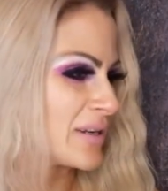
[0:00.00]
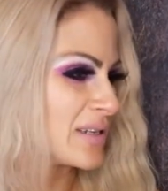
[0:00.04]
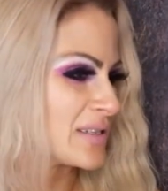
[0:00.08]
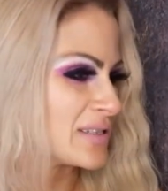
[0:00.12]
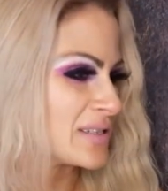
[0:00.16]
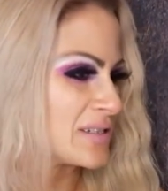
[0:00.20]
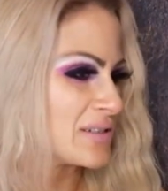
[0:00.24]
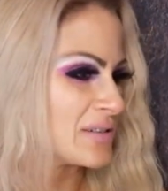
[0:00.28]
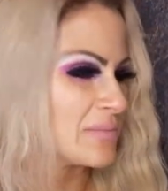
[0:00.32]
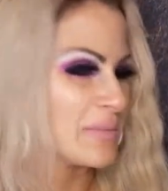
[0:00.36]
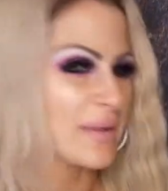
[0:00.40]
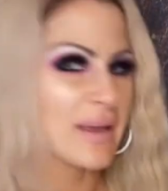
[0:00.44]

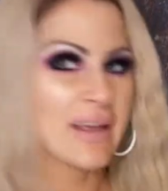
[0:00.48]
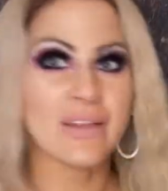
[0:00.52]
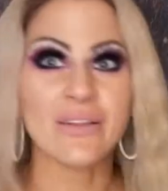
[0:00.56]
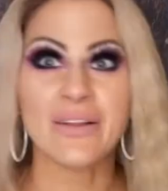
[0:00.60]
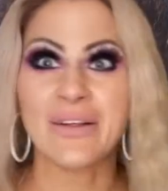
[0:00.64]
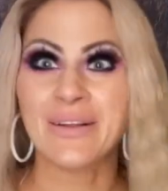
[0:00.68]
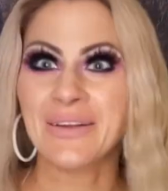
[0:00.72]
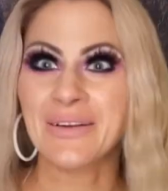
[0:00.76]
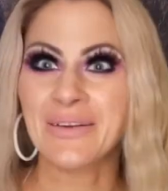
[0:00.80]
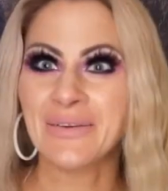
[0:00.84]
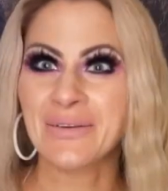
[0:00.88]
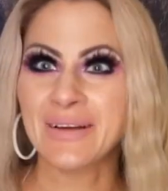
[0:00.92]
to make a
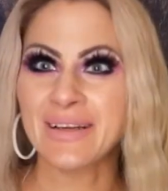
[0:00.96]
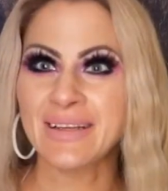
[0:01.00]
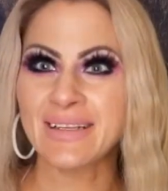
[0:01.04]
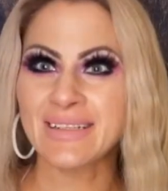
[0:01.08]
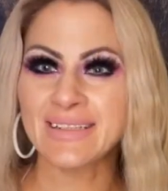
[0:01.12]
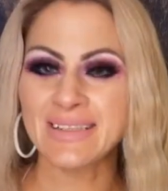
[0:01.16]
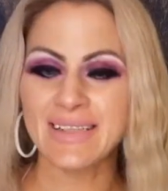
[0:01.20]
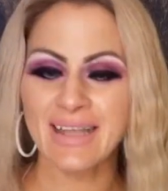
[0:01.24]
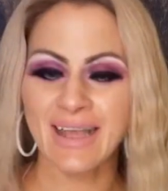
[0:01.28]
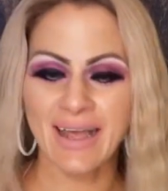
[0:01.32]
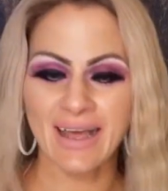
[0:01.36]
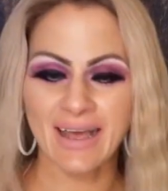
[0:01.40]
lot of
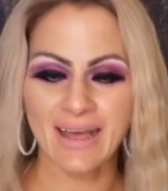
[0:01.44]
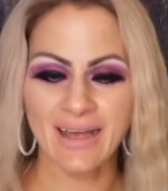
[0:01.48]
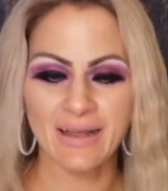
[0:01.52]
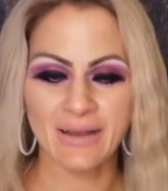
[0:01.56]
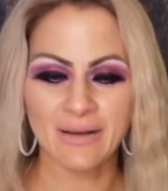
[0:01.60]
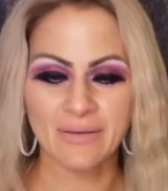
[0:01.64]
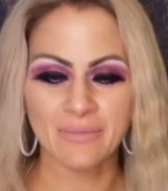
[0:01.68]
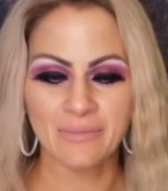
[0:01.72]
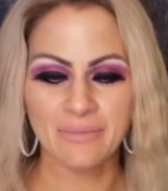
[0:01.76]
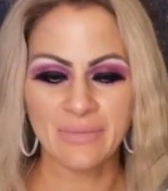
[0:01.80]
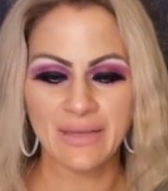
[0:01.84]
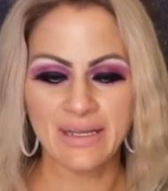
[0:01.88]
noise
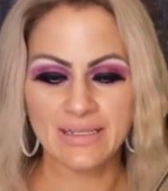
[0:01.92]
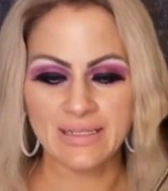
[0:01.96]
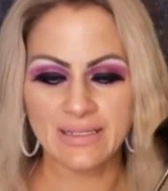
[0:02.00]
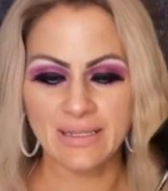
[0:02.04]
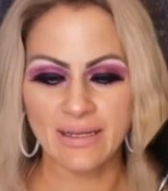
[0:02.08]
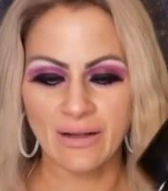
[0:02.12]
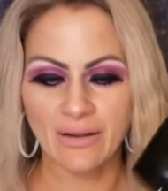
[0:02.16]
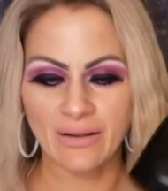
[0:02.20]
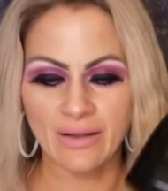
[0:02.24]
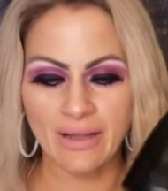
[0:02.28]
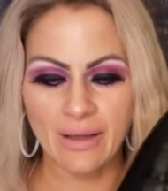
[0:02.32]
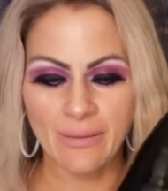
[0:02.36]
and mix
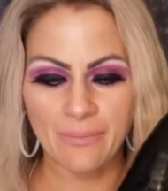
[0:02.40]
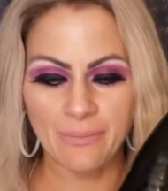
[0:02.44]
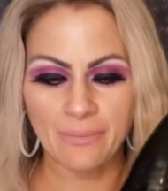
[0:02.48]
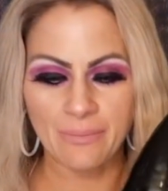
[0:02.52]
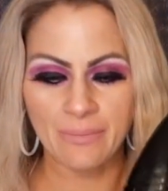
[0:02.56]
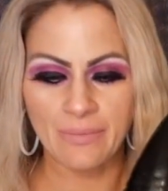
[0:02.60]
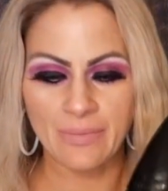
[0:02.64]
it all up.